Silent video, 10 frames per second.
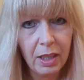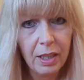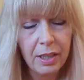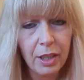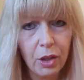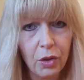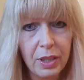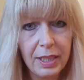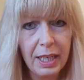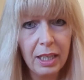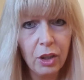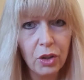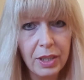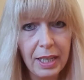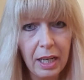So you're seeing
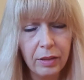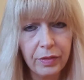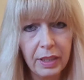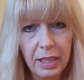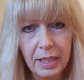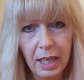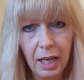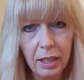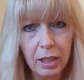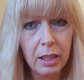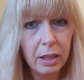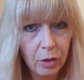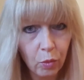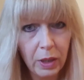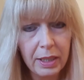yourself in this
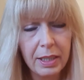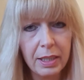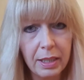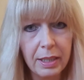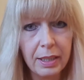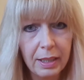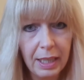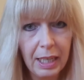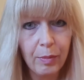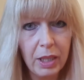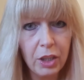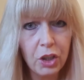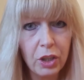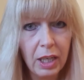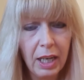unwanted
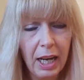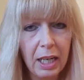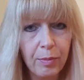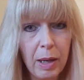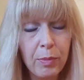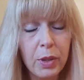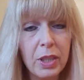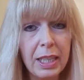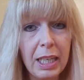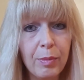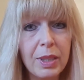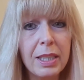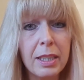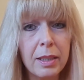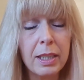image, And remember to keep
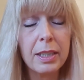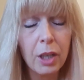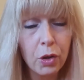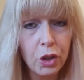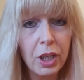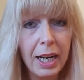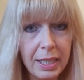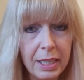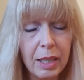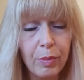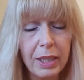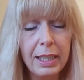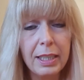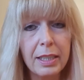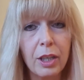dissociated,
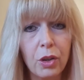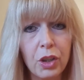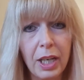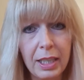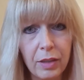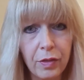completely dissociated